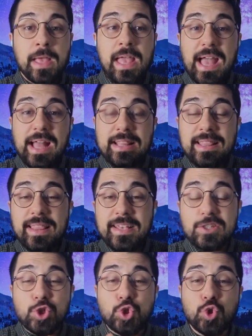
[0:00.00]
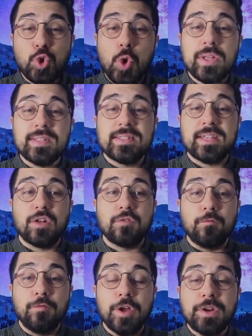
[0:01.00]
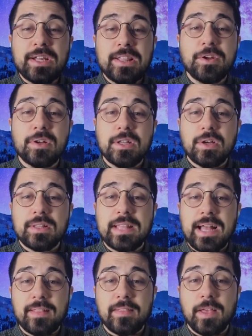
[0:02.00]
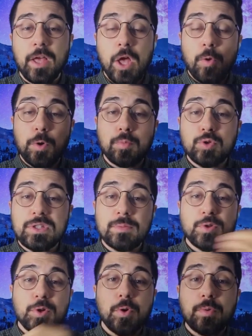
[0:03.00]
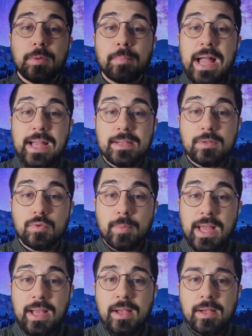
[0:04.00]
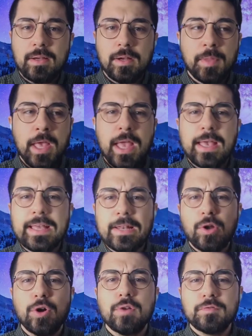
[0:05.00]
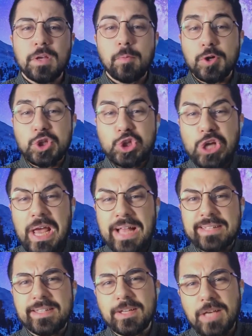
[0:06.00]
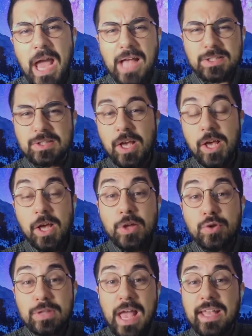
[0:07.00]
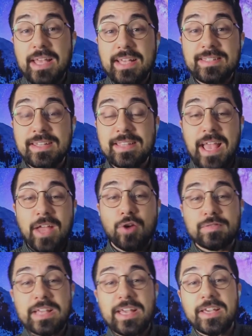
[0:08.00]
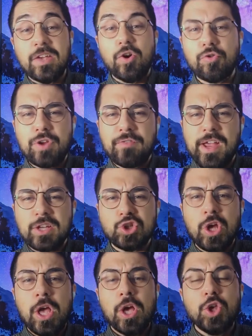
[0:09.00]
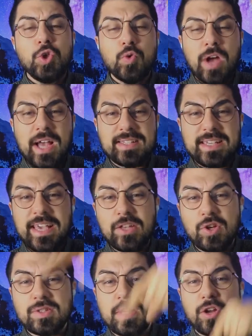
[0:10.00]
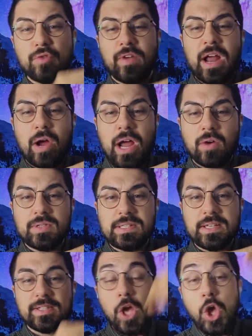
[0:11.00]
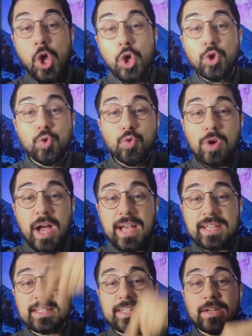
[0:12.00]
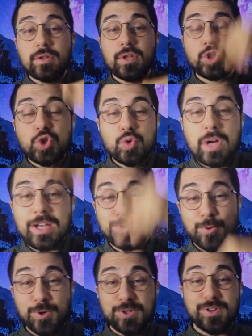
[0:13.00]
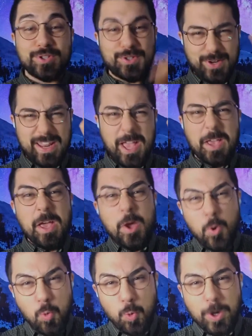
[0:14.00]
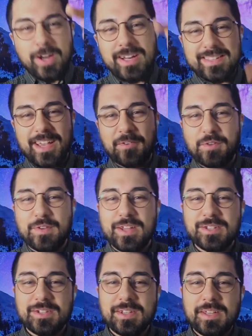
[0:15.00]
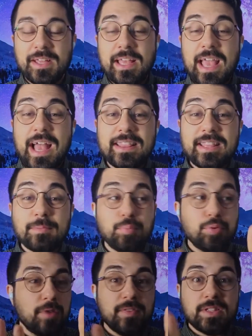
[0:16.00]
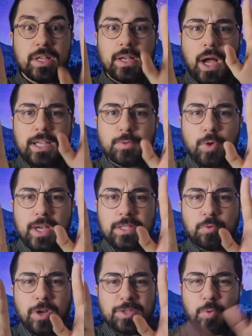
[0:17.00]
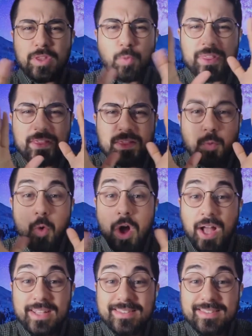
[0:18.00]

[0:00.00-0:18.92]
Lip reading: And this showed itself very clearly on that day. When Muslims are going back to Mecca, a lot of them are chanting, yes, today is the day of taking our revenge. You guys kicked us out of our houses. You guys killed us. You guys tortured us. Today, we're going to take revenge. And the Prophet's like, guys, what?